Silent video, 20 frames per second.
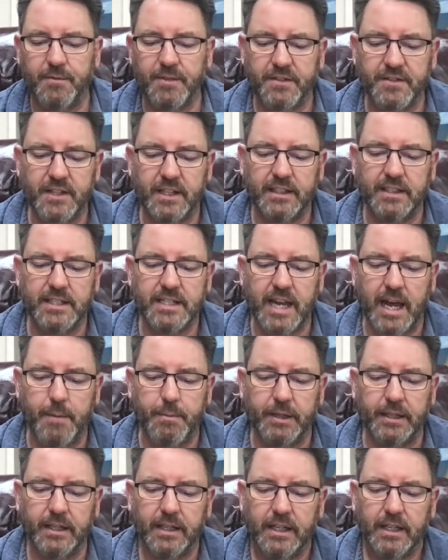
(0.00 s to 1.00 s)
I've seen this
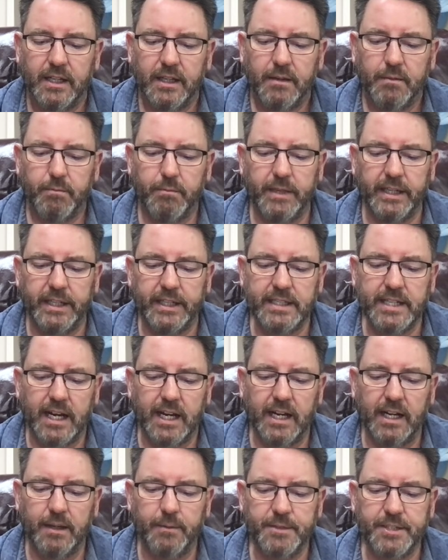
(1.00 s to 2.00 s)
happen many
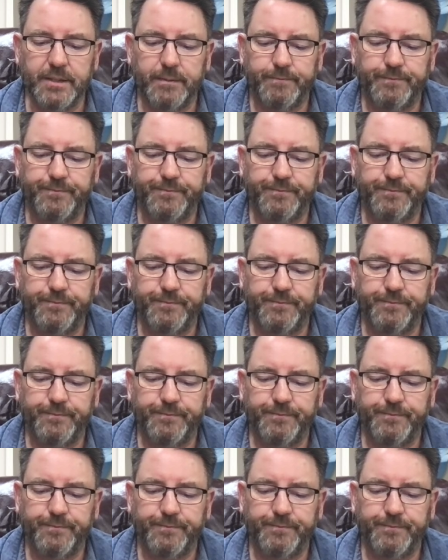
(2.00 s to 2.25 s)
times.